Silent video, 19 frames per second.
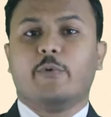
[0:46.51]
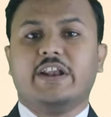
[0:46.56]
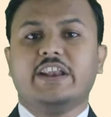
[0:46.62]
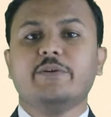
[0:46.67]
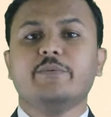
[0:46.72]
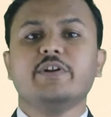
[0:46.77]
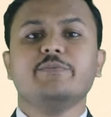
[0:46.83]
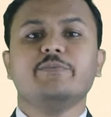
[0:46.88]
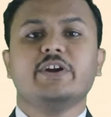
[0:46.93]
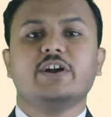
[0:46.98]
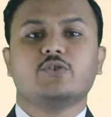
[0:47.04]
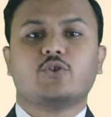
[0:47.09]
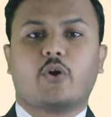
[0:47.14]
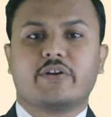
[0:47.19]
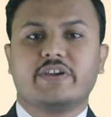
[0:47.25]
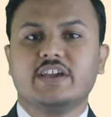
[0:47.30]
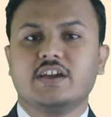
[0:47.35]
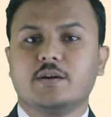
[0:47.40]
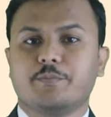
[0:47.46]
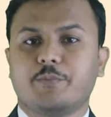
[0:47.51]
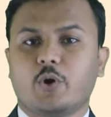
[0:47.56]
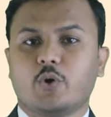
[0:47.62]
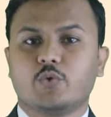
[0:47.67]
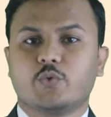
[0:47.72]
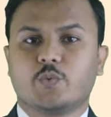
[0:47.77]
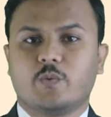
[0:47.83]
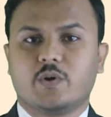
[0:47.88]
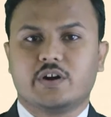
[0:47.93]
Whenever we are talking
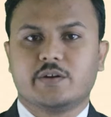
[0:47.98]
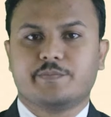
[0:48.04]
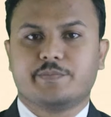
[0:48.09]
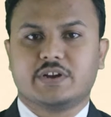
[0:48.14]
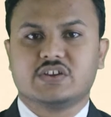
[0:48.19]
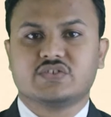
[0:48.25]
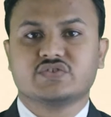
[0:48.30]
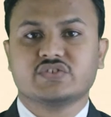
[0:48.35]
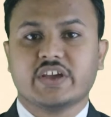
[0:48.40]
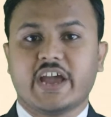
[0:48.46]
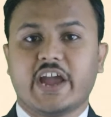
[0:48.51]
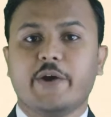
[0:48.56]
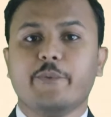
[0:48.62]
about WordPress,